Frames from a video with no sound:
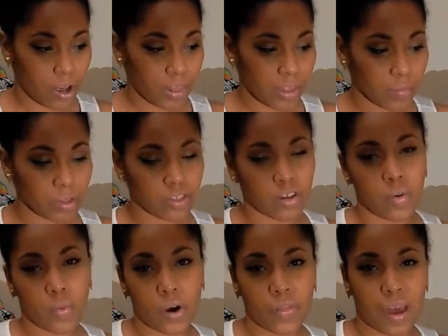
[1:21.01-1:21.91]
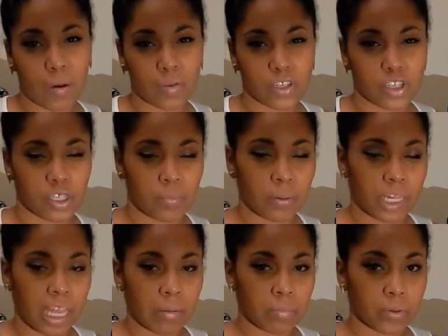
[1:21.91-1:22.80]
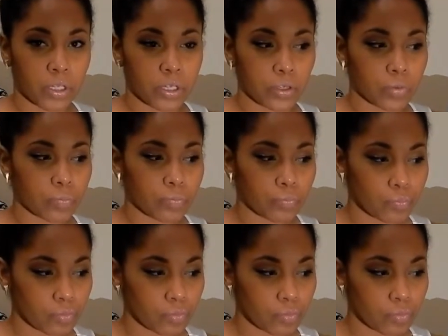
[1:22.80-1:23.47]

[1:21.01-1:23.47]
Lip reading: And then we saw one that was just a plain blue